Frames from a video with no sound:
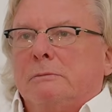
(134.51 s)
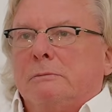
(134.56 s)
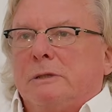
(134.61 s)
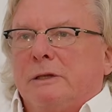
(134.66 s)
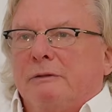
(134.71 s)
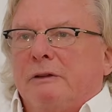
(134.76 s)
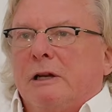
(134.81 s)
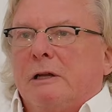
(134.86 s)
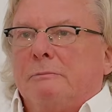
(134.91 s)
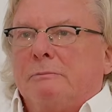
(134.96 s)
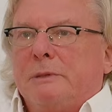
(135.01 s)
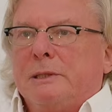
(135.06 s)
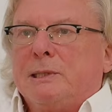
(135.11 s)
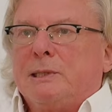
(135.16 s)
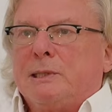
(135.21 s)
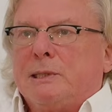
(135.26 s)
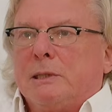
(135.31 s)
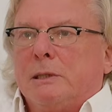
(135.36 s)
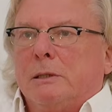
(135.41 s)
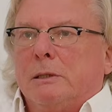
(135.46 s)
developed
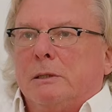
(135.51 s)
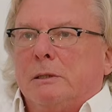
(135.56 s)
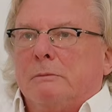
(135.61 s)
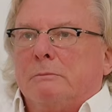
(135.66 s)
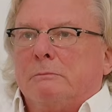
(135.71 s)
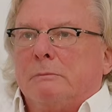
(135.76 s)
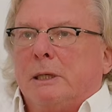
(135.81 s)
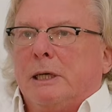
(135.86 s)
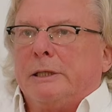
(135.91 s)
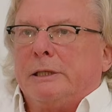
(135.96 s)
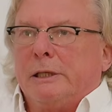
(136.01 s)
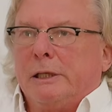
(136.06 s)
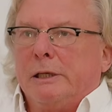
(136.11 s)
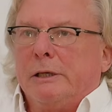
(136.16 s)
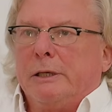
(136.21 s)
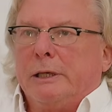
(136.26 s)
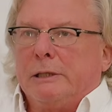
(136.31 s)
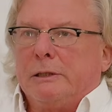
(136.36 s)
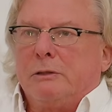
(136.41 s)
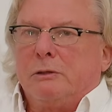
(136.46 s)
this
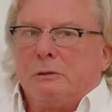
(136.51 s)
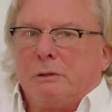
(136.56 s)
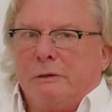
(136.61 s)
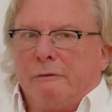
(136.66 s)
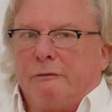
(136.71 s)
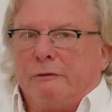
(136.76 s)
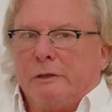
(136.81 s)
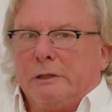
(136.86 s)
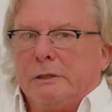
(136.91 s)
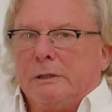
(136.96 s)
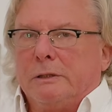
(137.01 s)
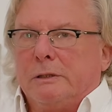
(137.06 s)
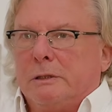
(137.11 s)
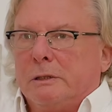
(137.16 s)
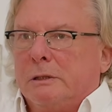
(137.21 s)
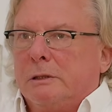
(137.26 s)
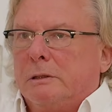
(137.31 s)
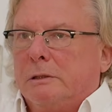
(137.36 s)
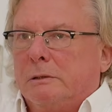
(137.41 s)
idea, and to different